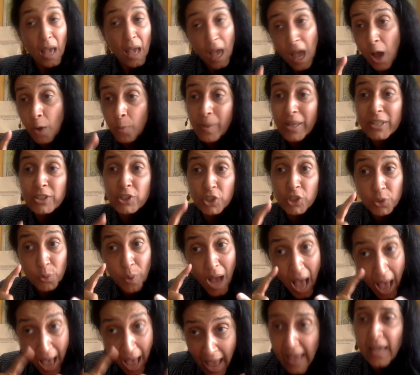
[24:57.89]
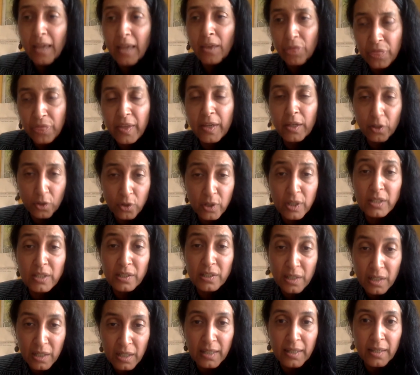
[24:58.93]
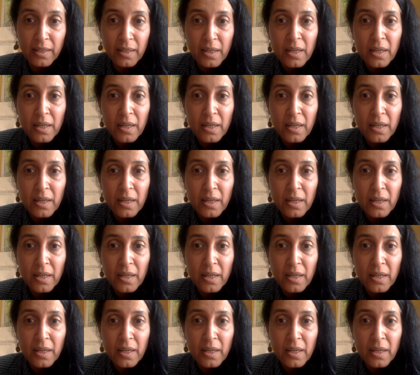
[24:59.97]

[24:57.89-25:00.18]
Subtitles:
How much do I think critically?